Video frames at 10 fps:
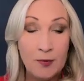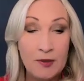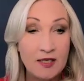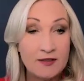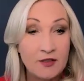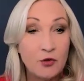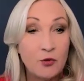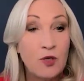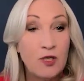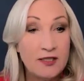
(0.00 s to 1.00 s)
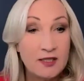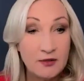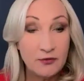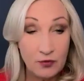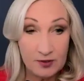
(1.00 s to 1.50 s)
because you're willing to
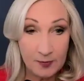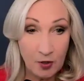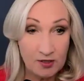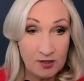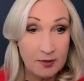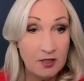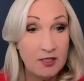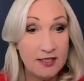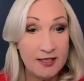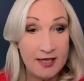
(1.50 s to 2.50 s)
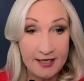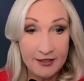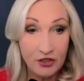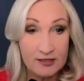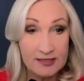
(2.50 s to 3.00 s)
give responsibility and
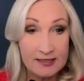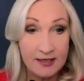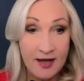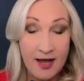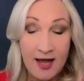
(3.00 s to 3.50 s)
agency.